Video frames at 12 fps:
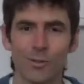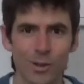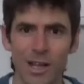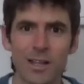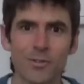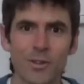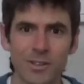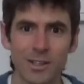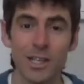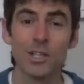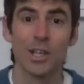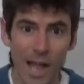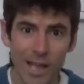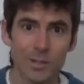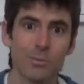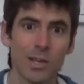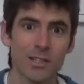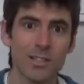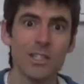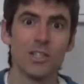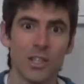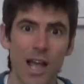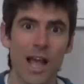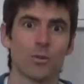of life and nature as my
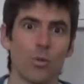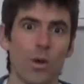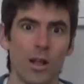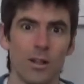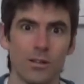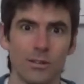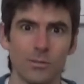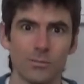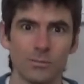teacher as well.